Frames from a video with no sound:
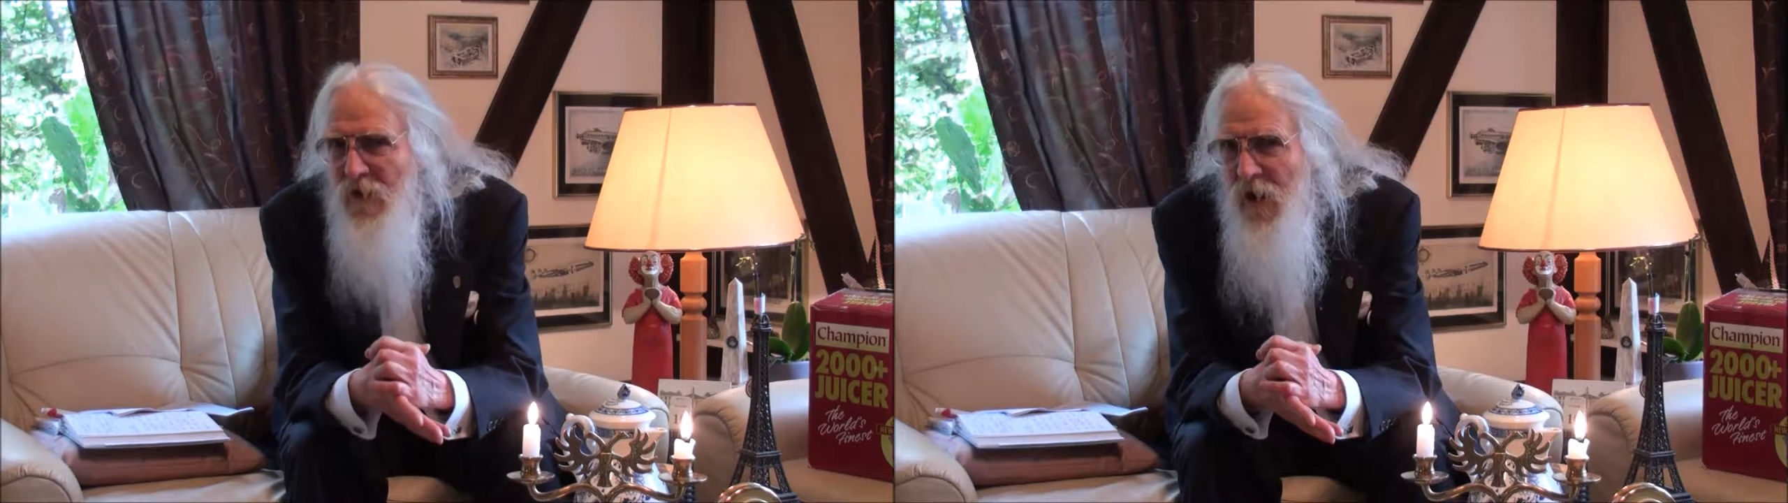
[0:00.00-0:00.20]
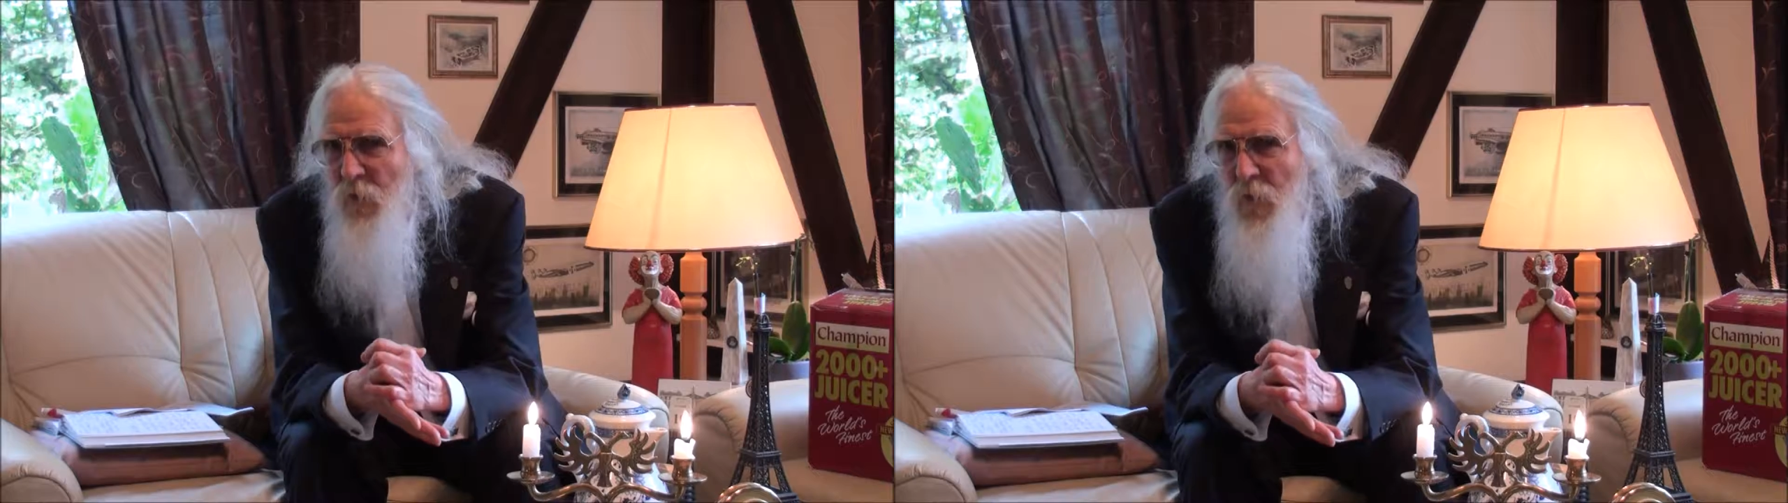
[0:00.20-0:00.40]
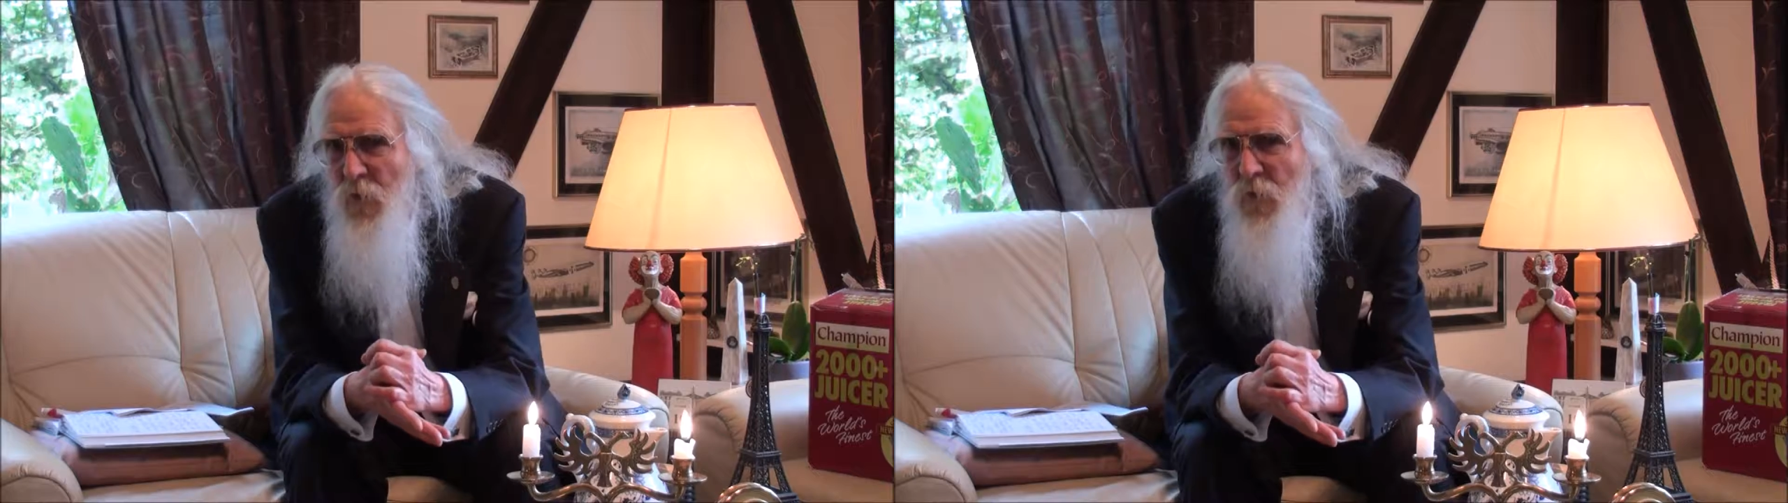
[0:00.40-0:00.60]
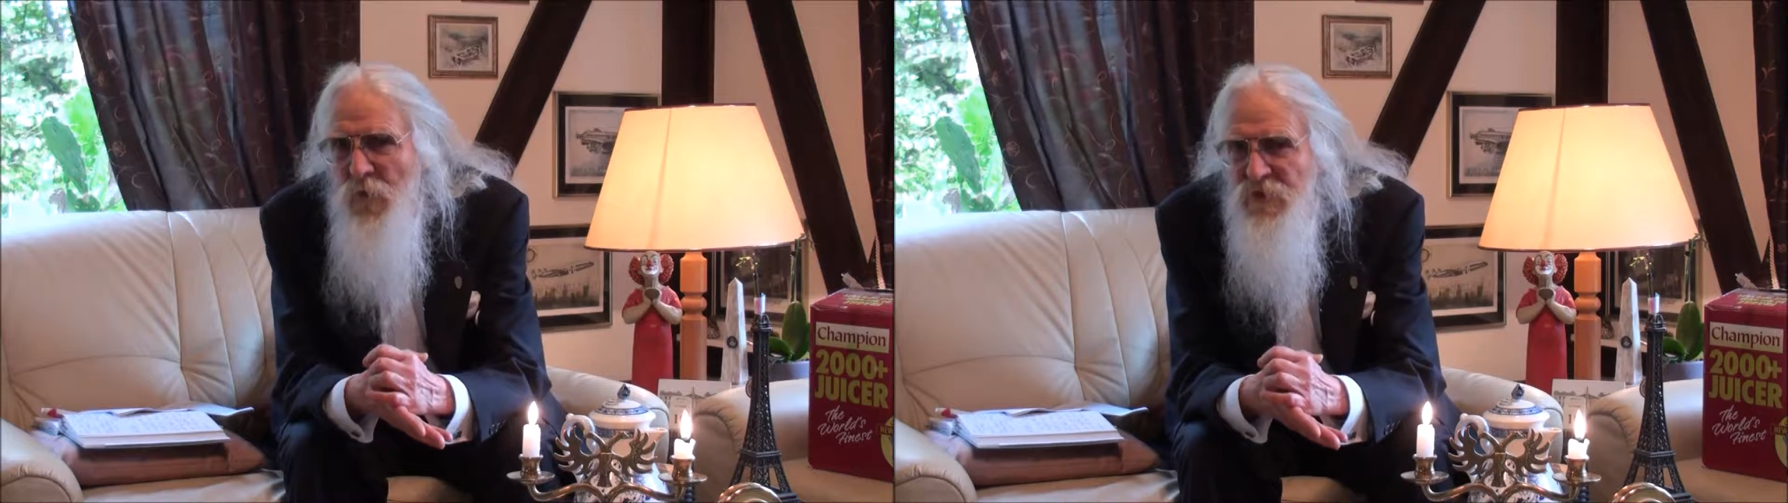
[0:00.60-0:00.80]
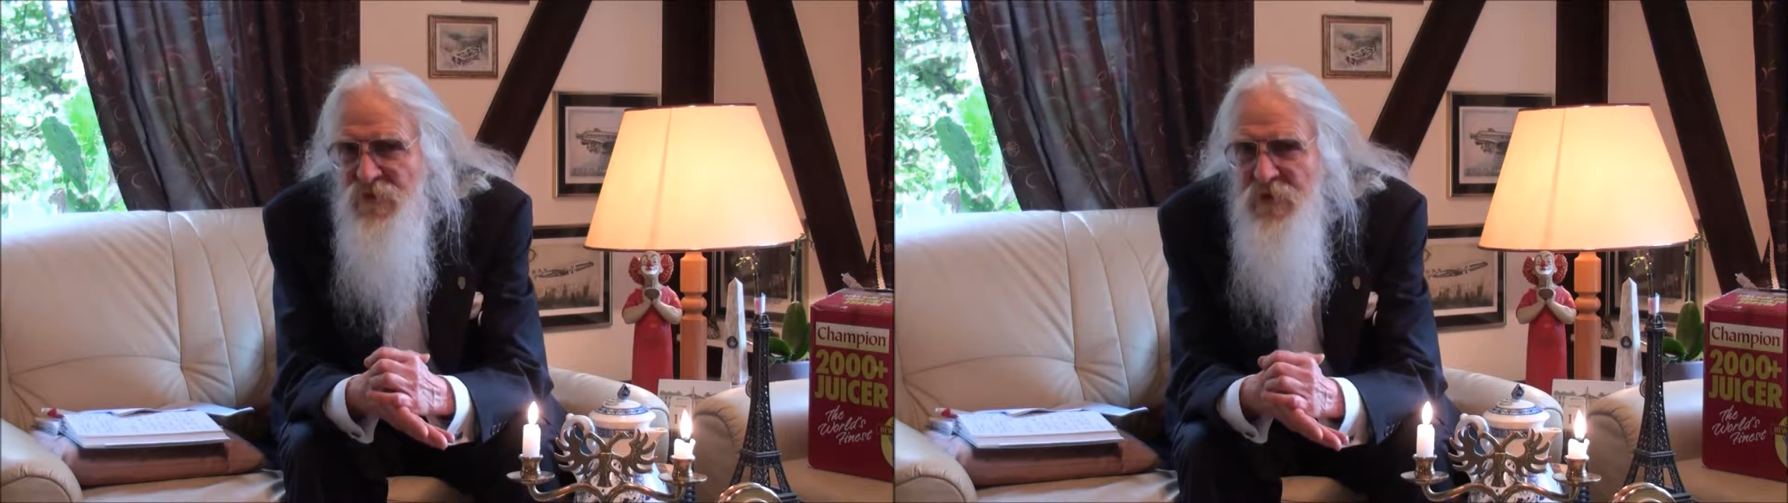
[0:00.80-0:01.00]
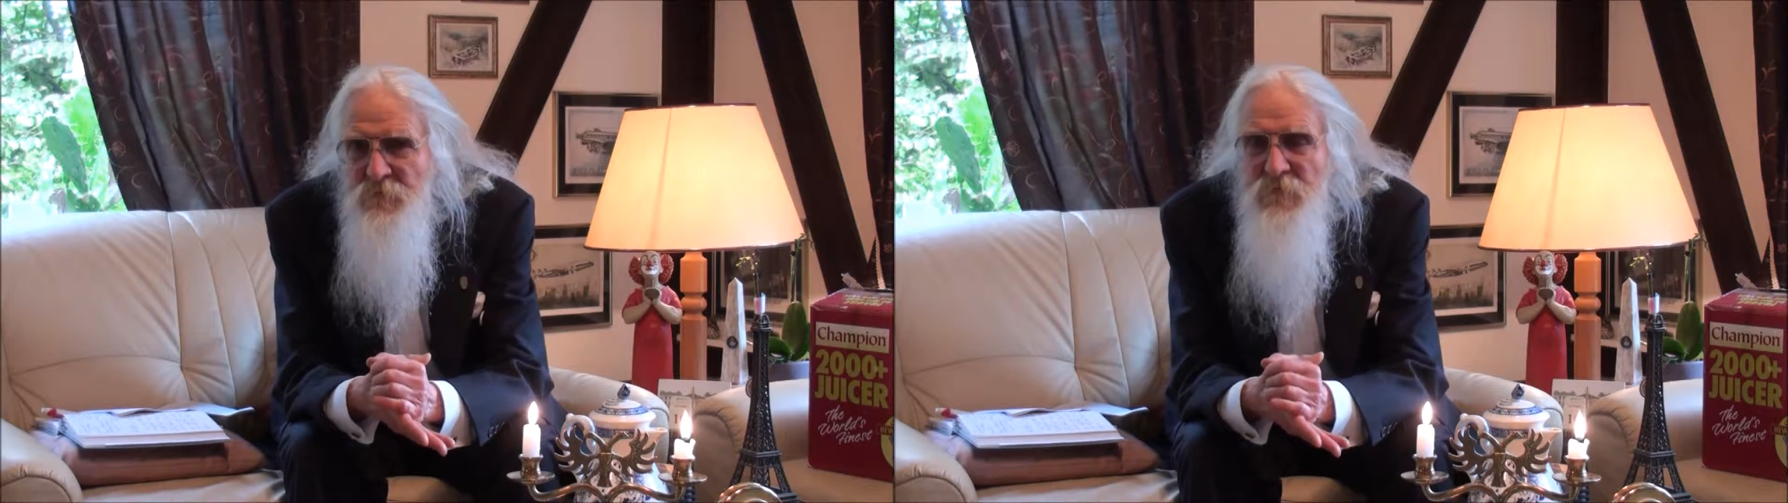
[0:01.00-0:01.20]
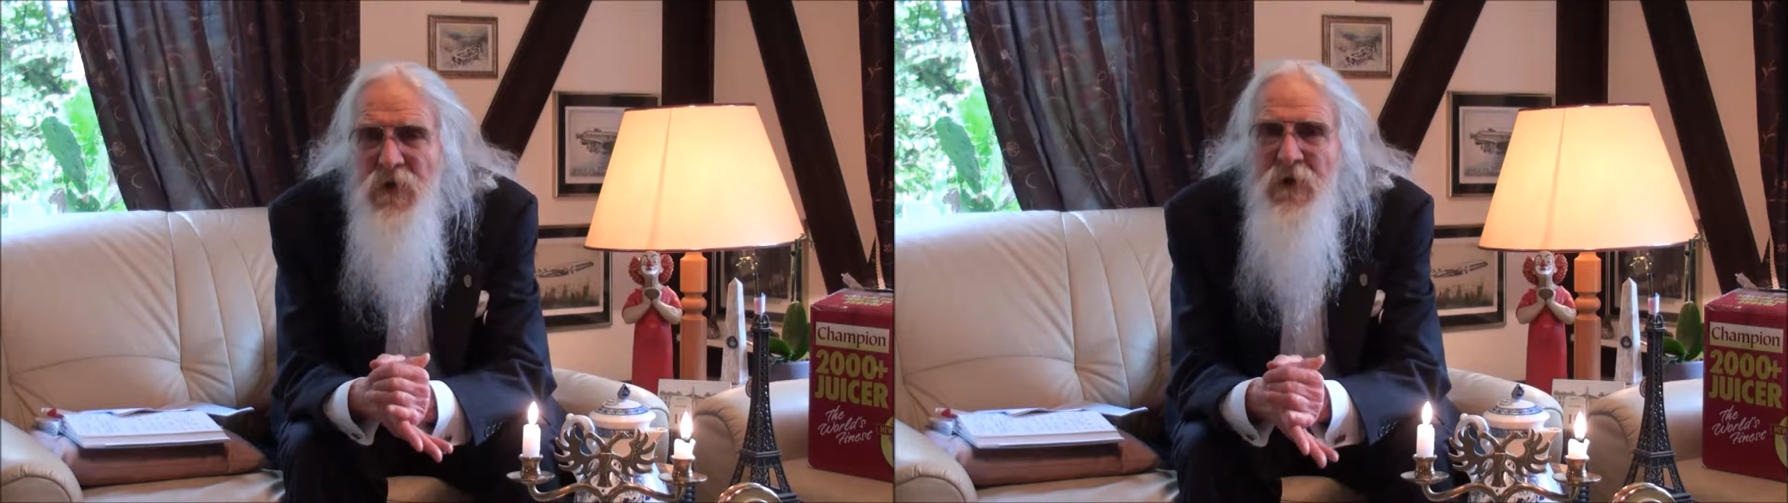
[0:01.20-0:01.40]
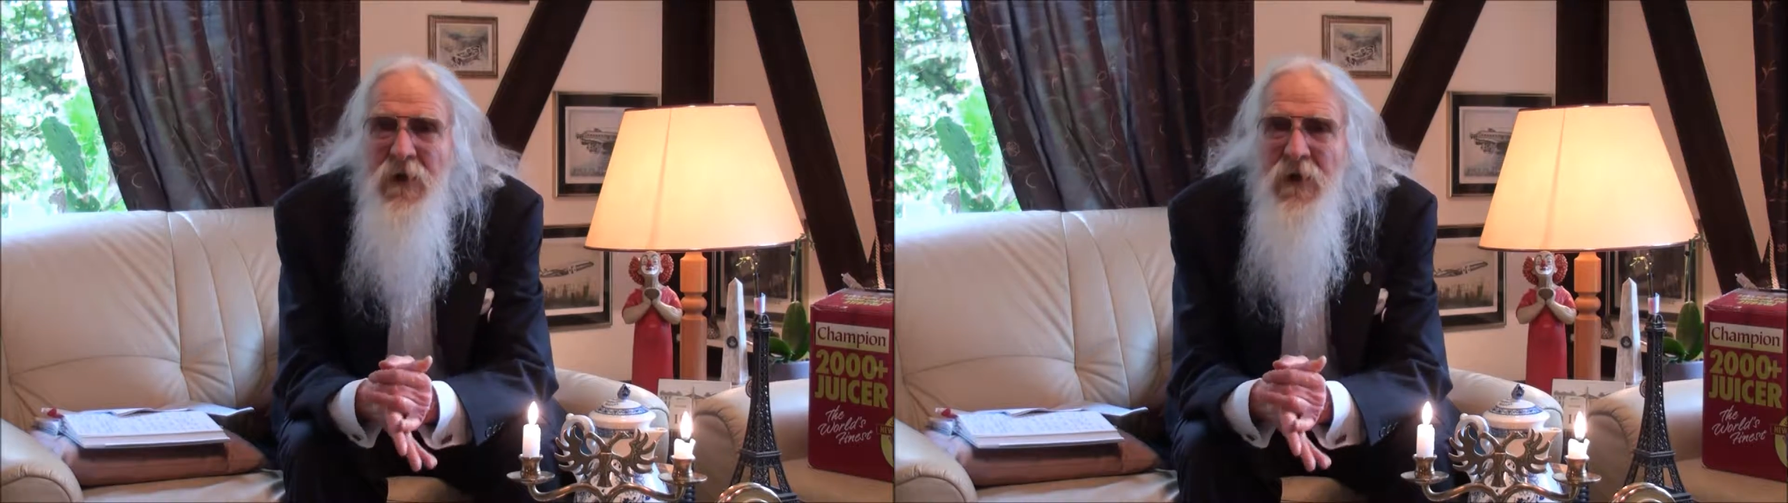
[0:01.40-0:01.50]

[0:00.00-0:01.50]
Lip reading: hour with him,